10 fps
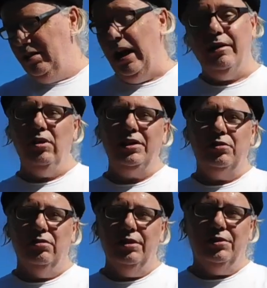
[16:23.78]
and great
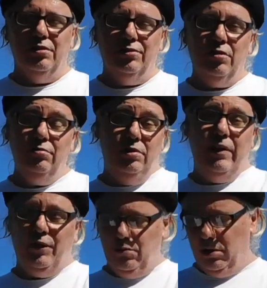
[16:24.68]
stories, so
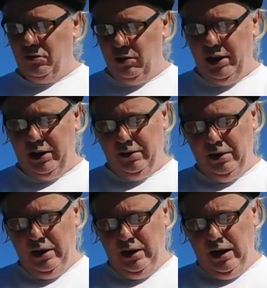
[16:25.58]
definitely worth reading.
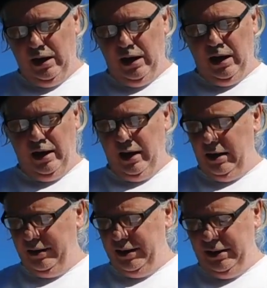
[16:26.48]
And
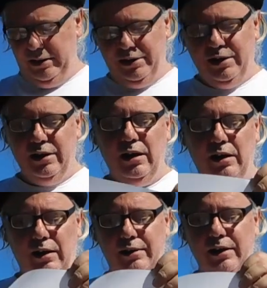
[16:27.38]
I think that
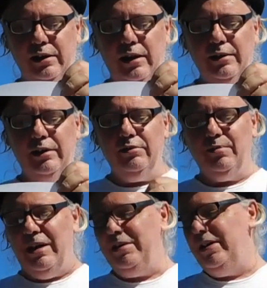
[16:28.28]
was
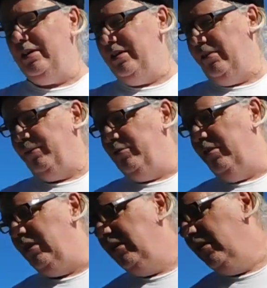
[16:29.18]
about it there
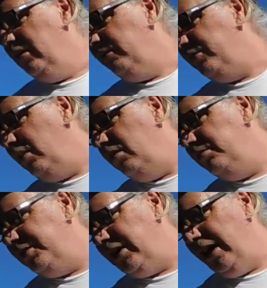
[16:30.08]
for those.